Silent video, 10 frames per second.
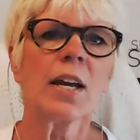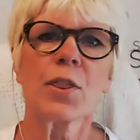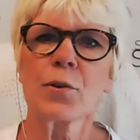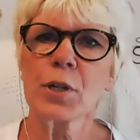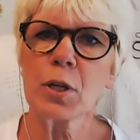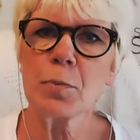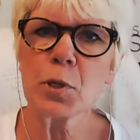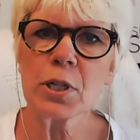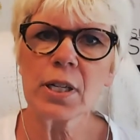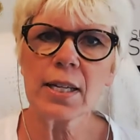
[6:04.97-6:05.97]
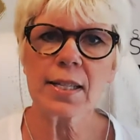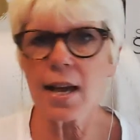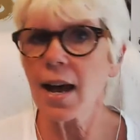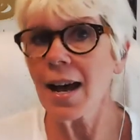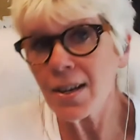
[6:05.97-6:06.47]
There are
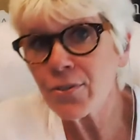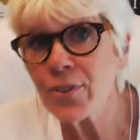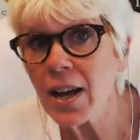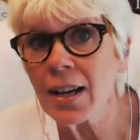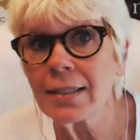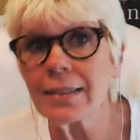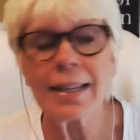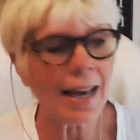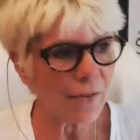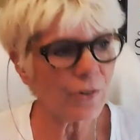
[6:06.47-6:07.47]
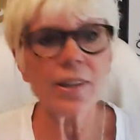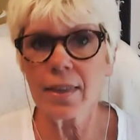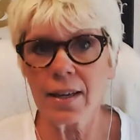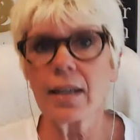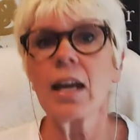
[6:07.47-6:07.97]
communities. I find
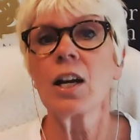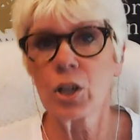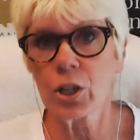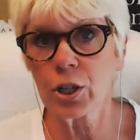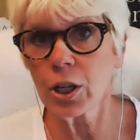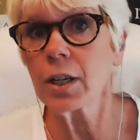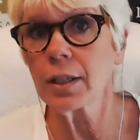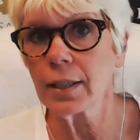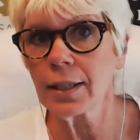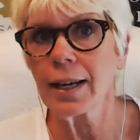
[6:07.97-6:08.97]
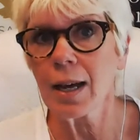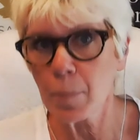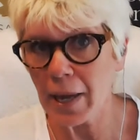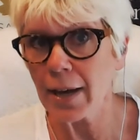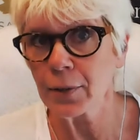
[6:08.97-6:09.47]
everything good
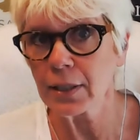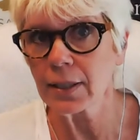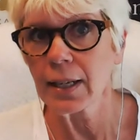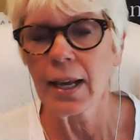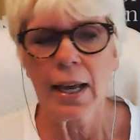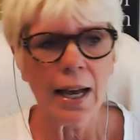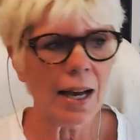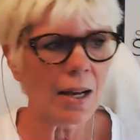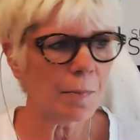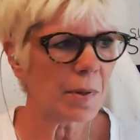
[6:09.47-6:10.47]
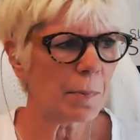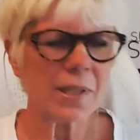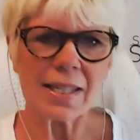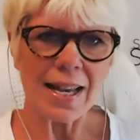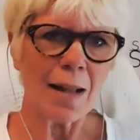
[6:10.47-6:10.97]
about it.
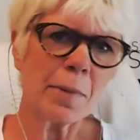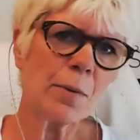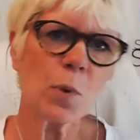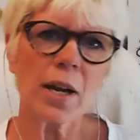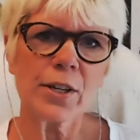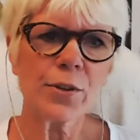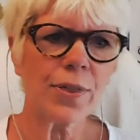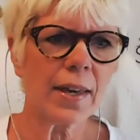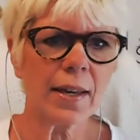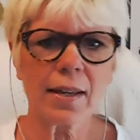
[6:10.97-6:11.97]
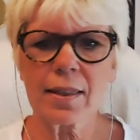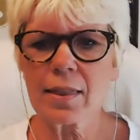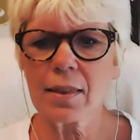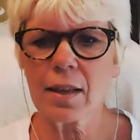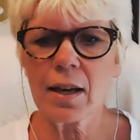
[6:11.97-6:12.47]
But tell me why you think
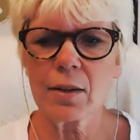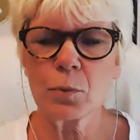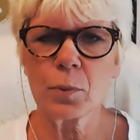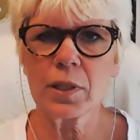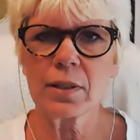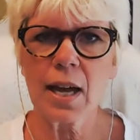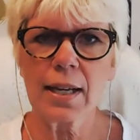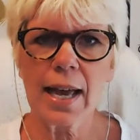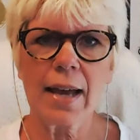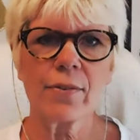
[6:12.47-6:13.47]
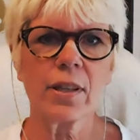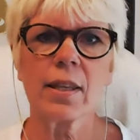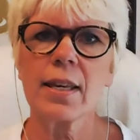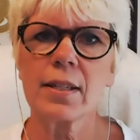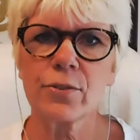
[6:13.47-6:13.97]
we're not having
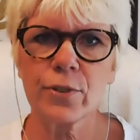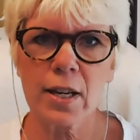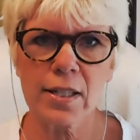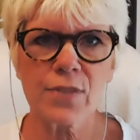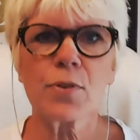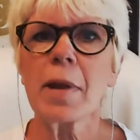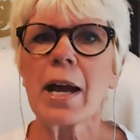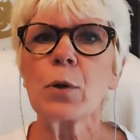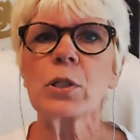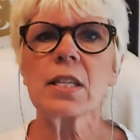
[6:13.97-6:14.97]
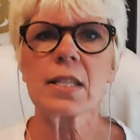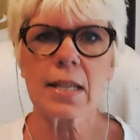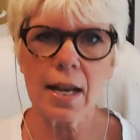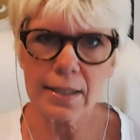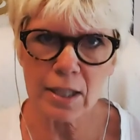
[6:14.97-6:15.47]
the influx from our
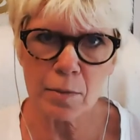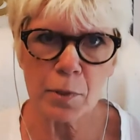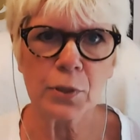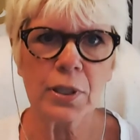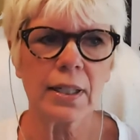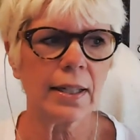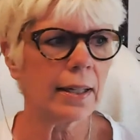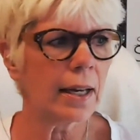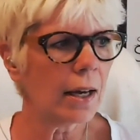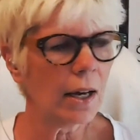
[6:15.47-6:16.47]
design community.